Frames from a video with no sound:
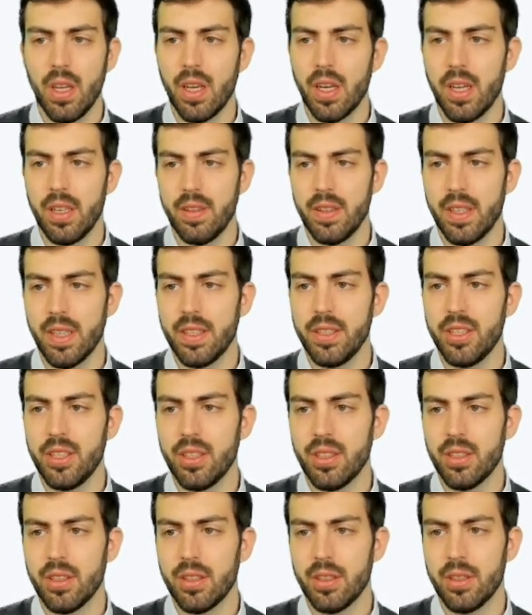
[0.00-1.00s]
And then
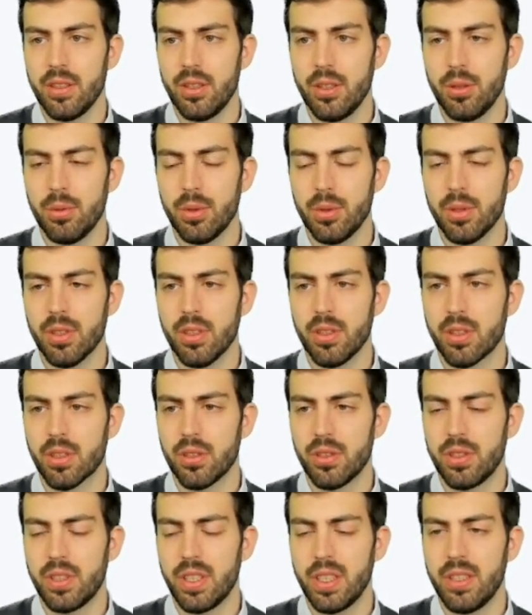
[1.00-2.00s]
you will
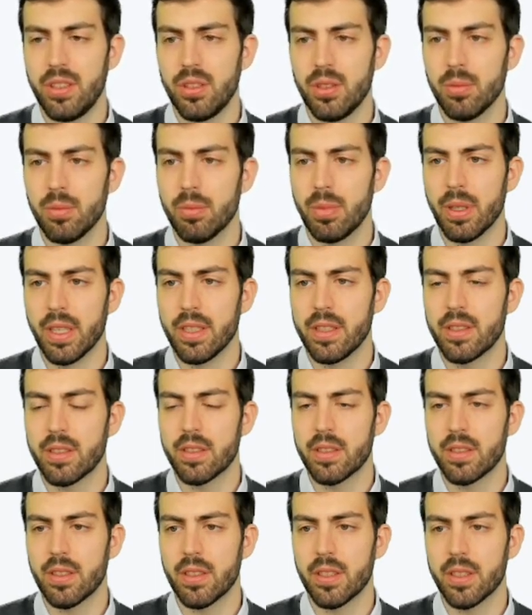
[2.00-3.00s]
continue by
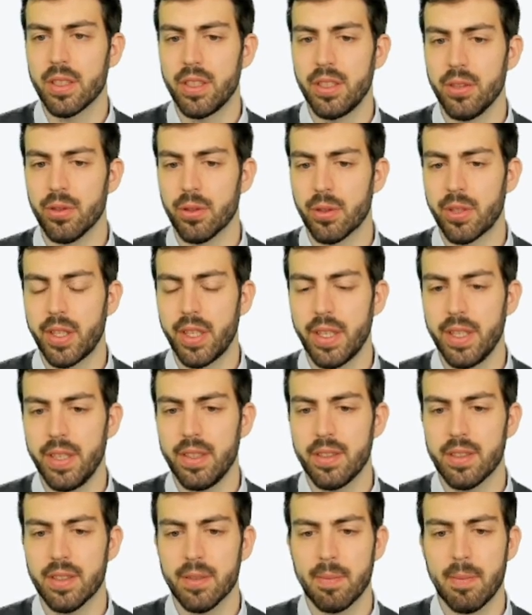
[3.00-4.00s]
starting your case.